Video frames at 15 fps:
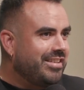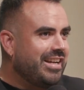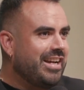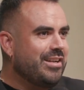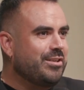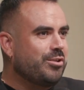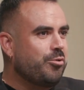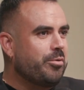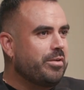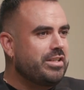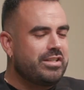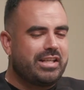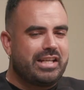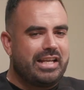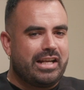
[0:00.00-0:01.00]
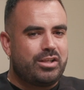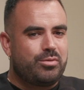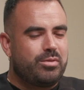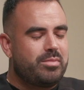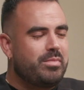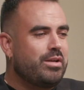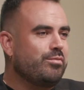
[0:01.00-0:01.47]
and going to connect
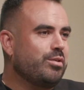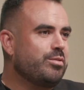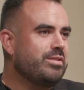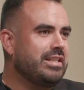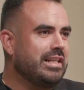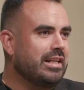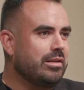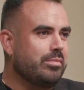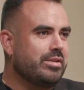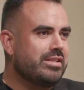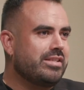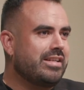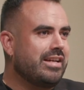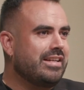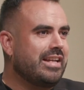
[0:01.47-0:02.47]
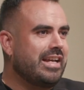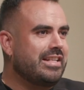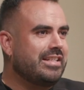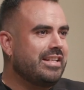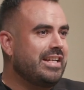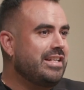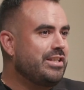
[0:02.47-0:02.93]
with my roots a little bit and
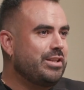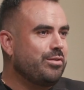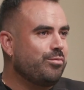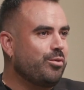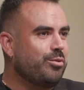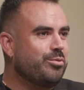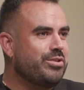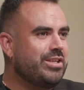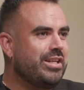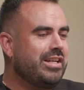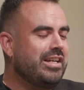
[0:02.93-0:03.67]
hitting the road.